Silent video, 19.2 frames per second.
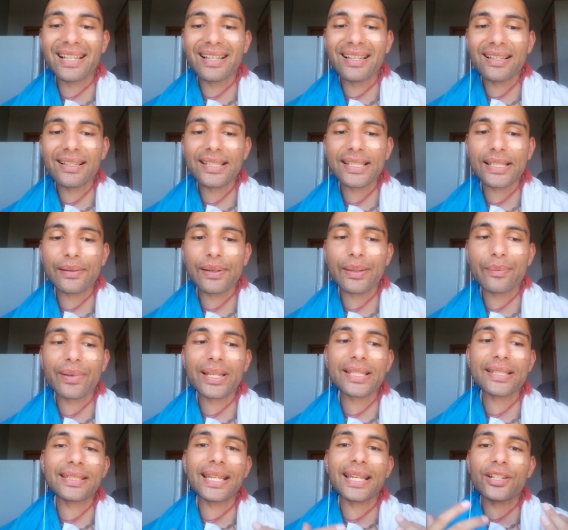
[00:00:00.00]
So we
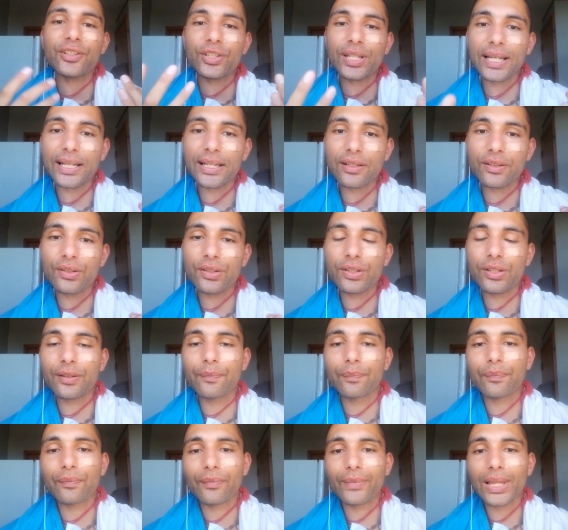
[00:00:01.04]
must take charge
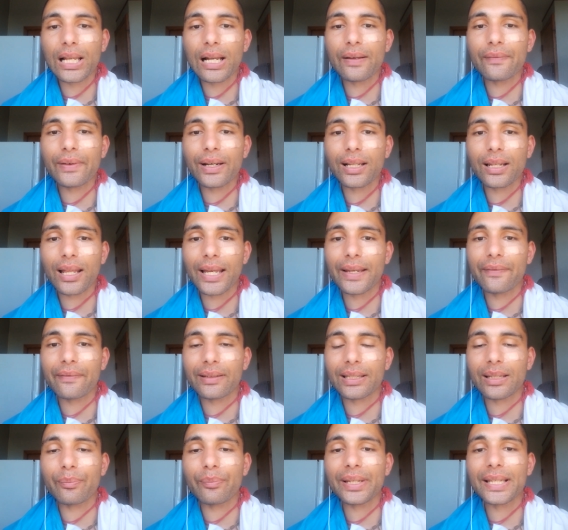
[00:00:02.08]
of our life in
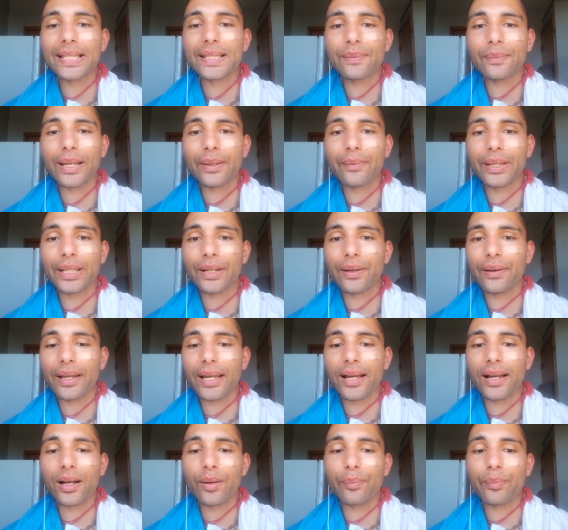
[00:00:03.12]
the best way we know
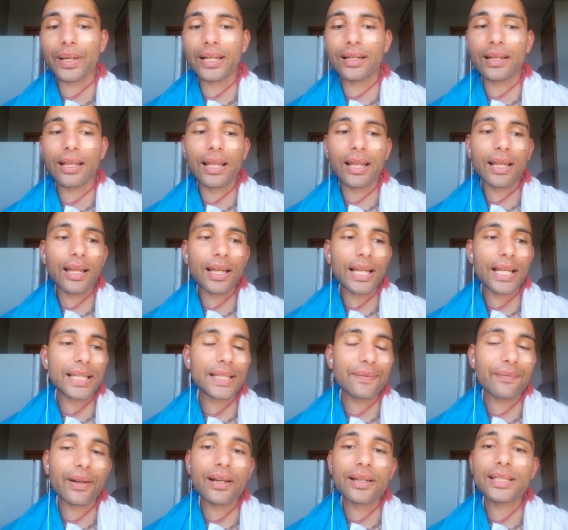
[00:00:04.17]
how. But as
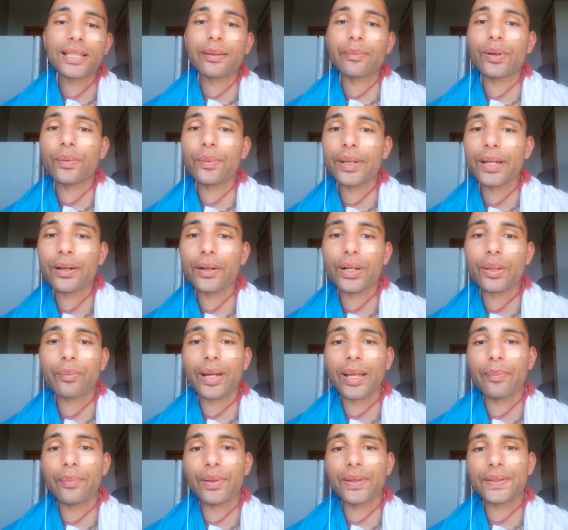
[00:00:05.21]
far as I'm aware, and in my
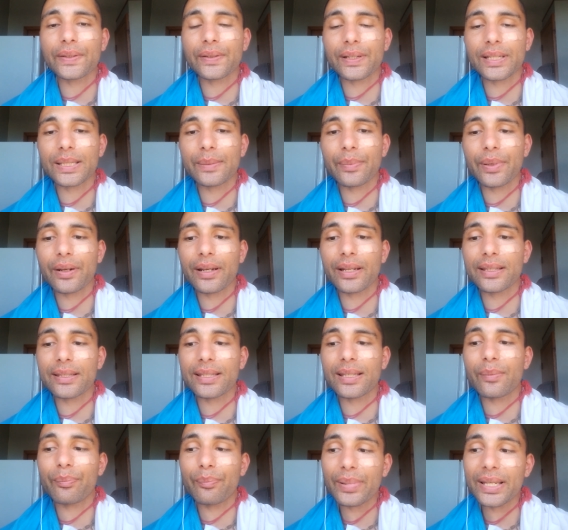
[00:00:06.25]
personal experience,
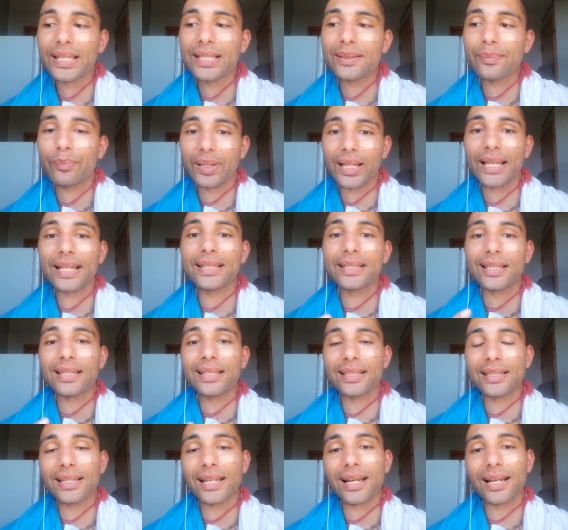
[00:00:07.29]
the best place to
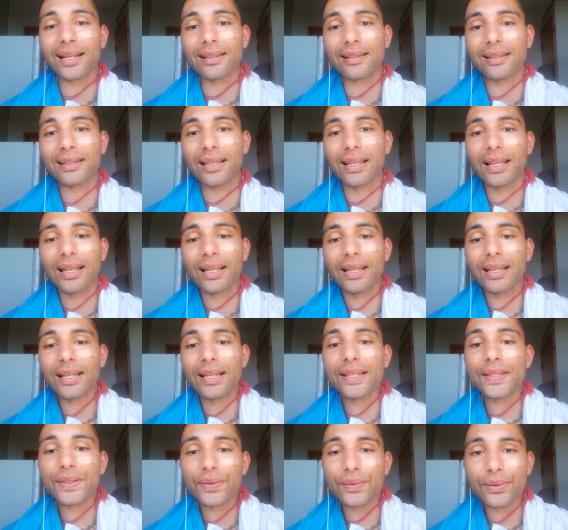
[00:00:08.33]
start
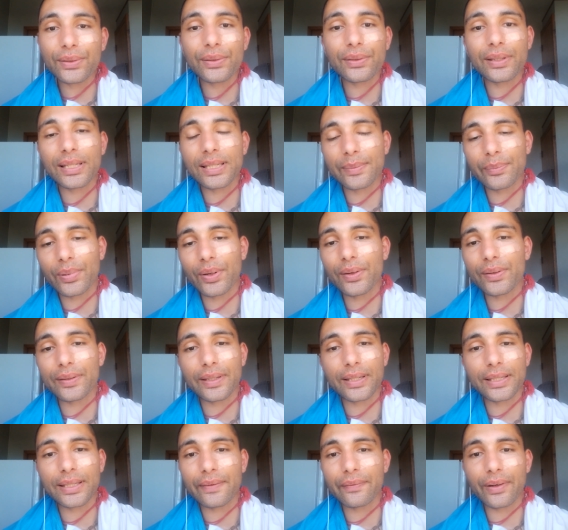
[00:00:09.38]
is through this
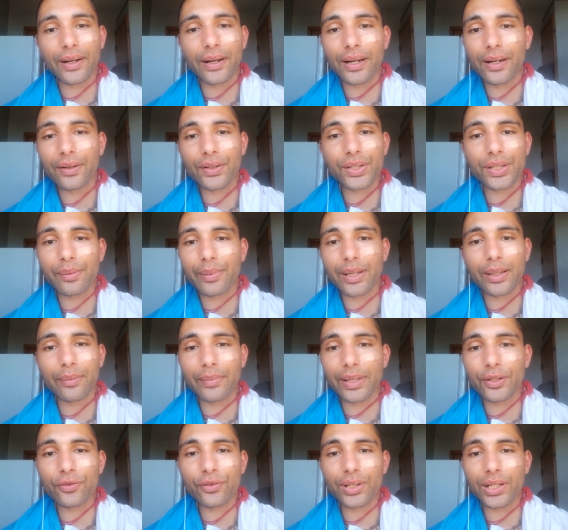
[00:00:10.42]
process of Hare Krishna
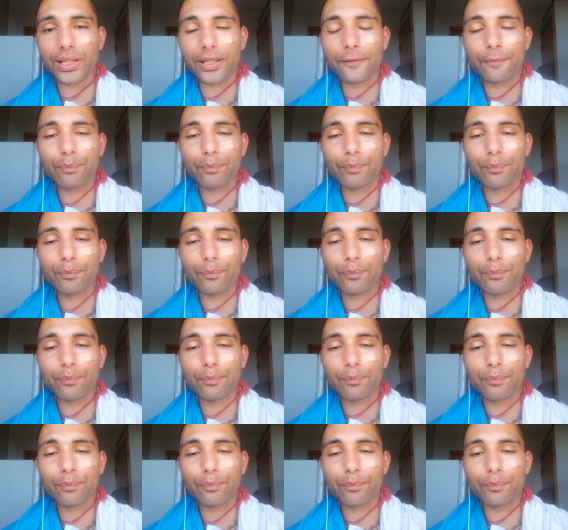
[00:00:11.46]
Mahamantra